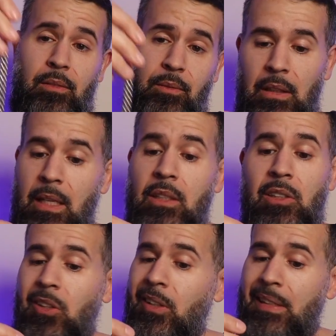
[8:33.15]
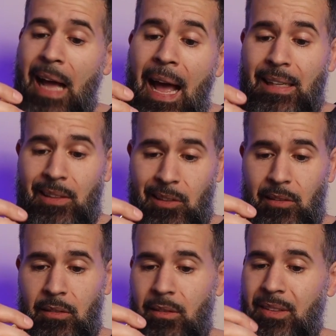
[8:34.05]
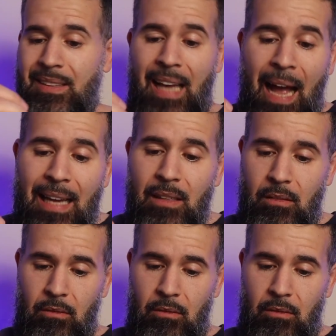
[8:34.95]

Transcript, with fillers: the links look nice they're tight